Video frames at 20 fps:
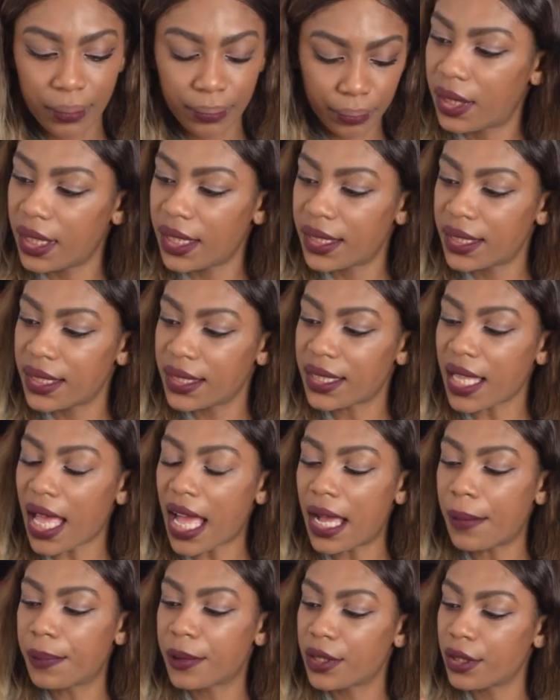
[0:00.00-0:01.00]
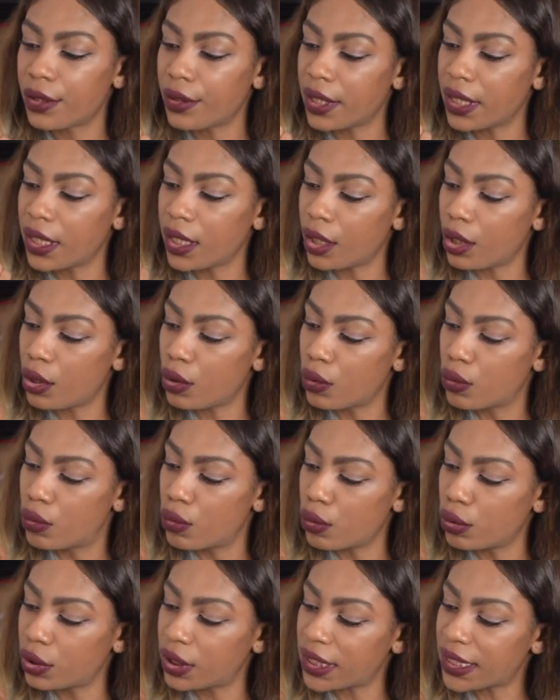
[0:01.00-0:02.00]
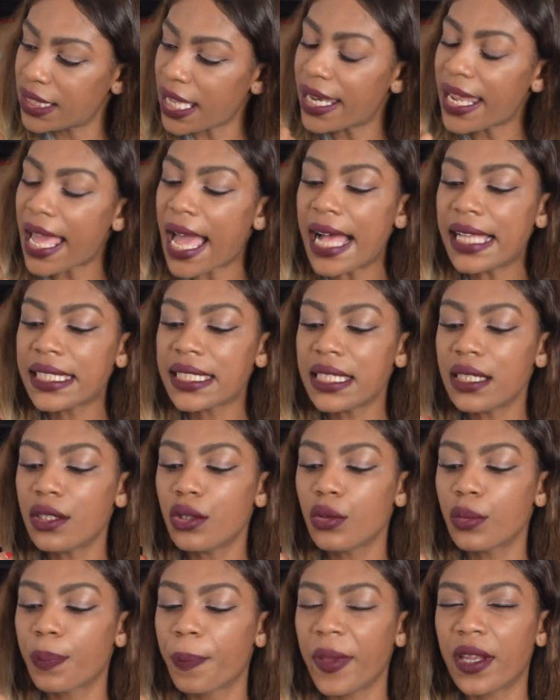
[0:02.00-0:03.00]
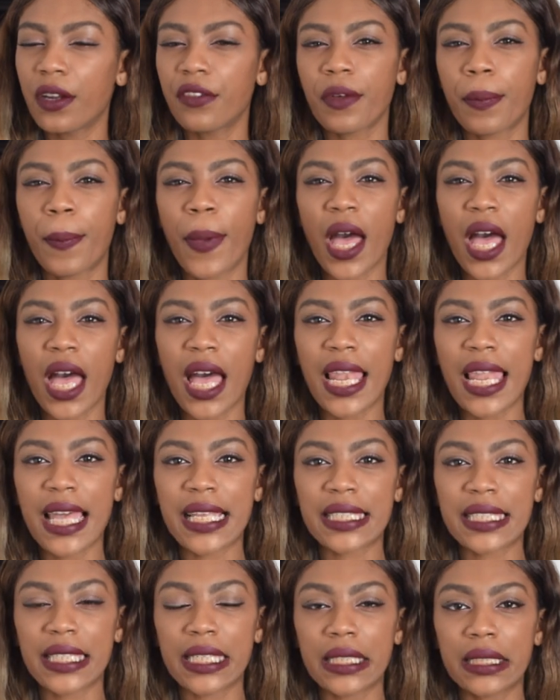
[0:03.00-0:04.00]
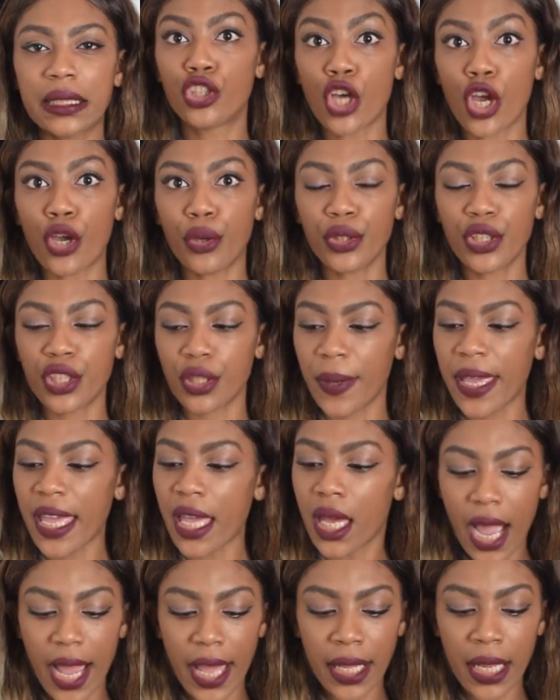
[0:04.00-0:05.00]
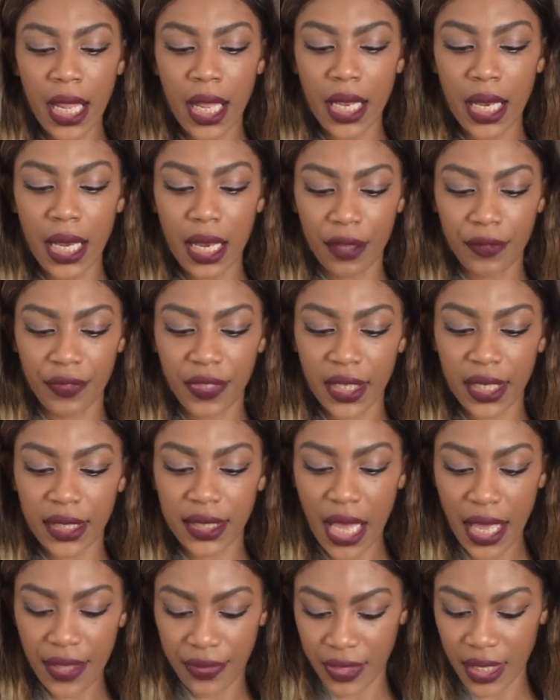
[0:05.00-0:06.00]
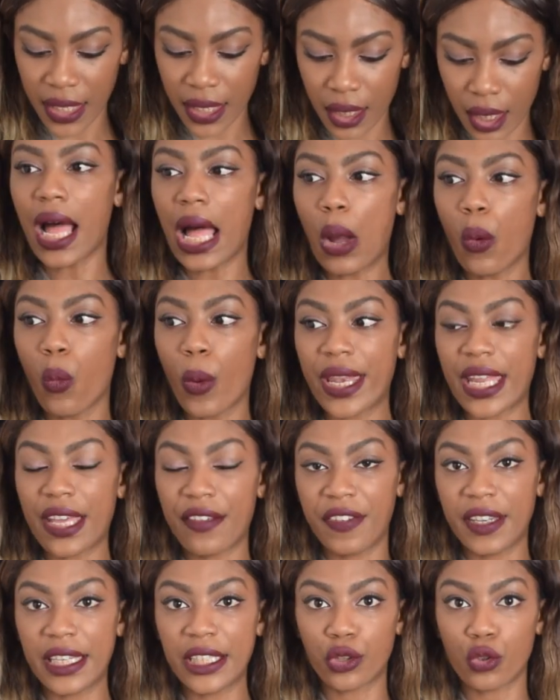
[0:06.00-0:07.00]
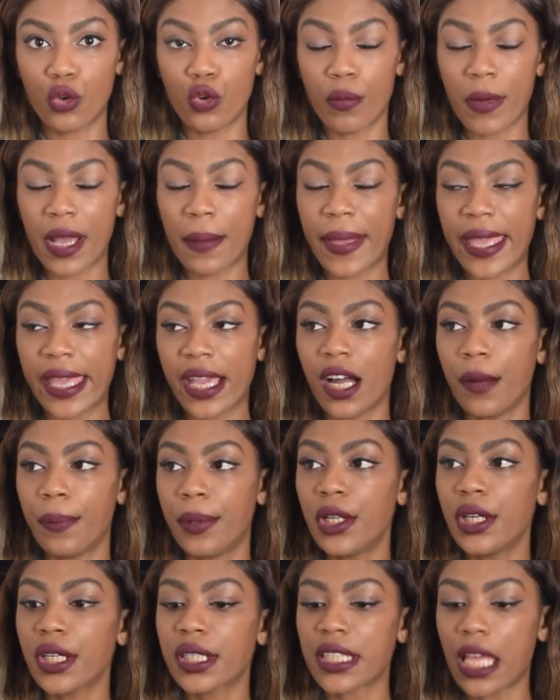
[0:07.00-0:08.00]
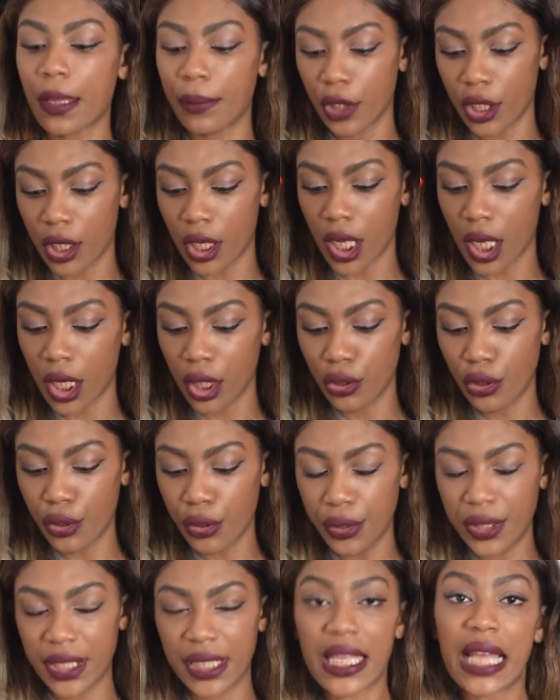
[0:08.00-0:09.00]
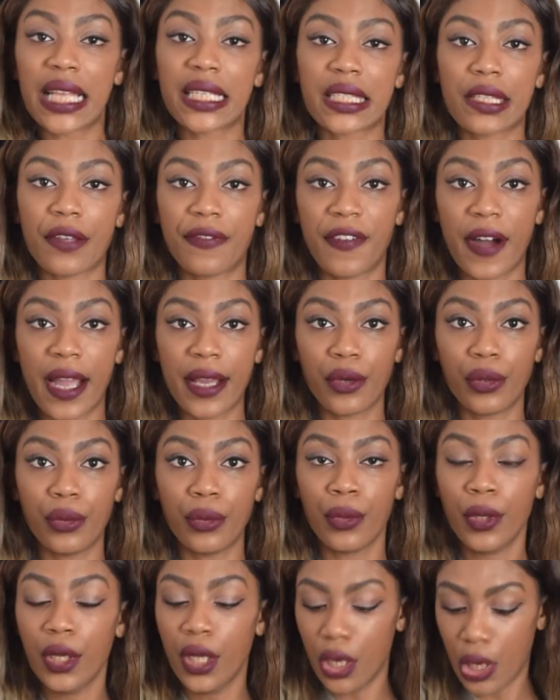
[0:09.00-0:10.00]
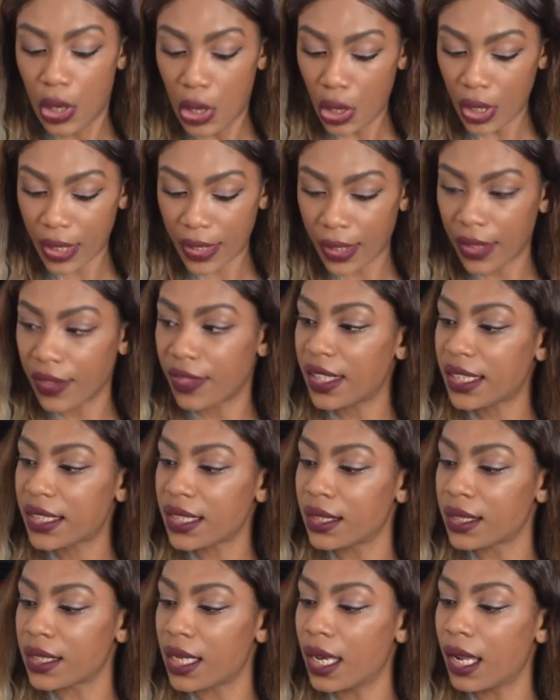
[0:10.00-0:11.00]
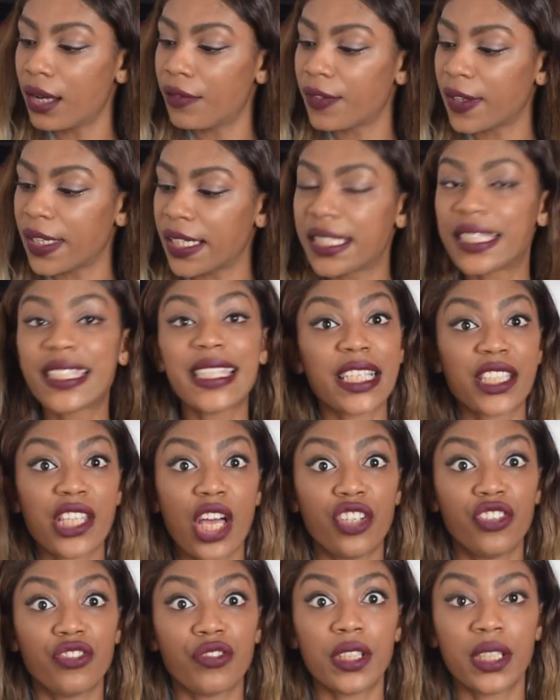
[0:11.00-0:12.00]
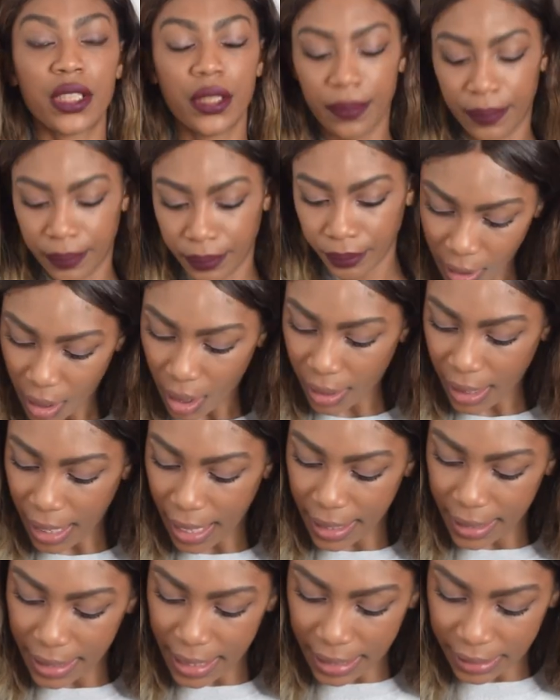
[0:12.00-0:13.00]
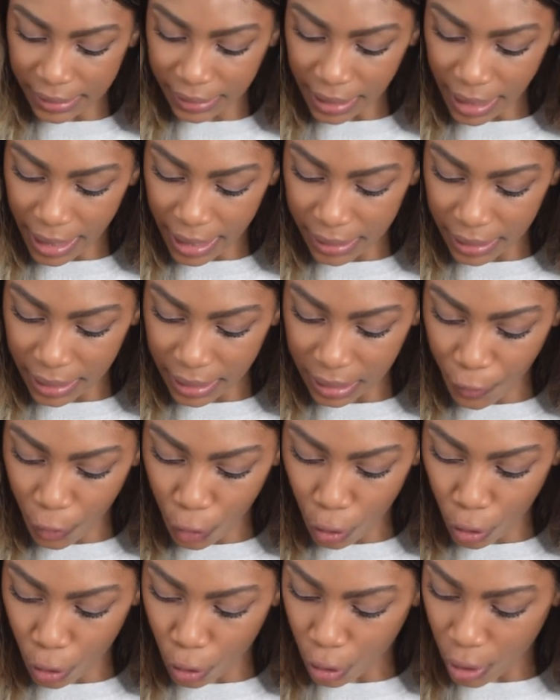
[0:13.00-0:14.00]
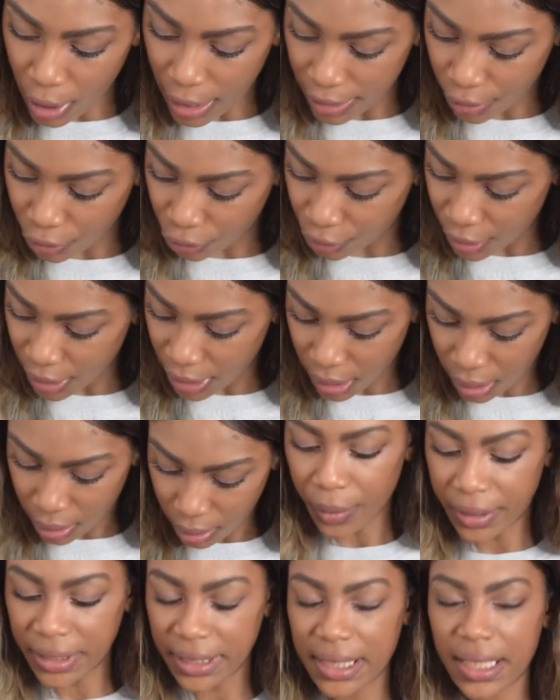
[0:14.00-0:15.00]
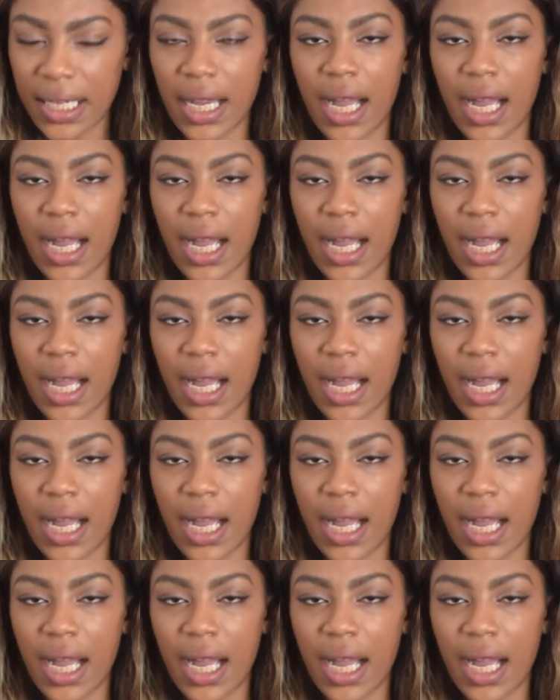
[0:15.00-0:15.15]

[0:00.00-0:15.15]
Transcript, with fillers: This is absolutely gorgeous, and it has a little bit of a pearlescent tone to it. I love this. I think when I finish all my makeup looks, I'm gonna use this as the final look. This is lovely. Six hundred. Okay, next shade is four hundred, which is a